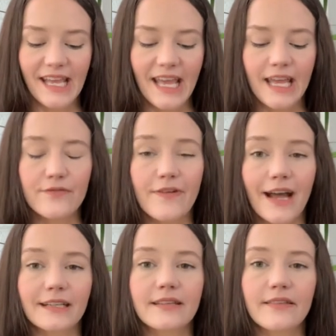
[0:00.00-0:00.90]
In
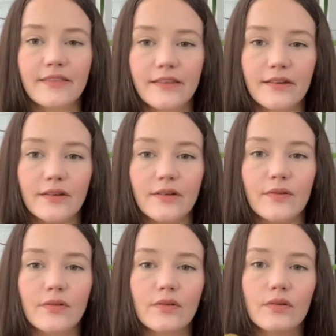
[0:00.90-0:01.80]
fact,
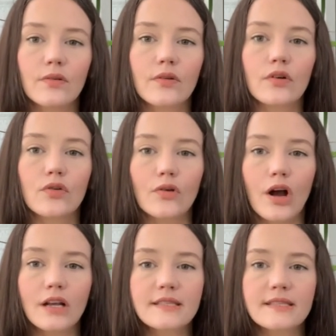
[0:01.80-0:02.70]
the
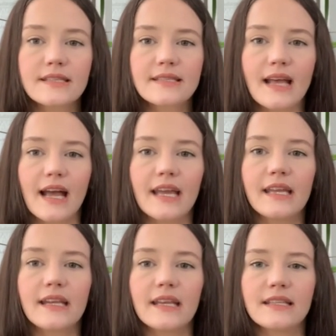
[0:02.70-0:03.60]
cross
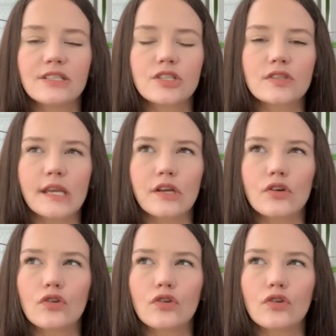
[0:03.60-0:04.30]
design is just like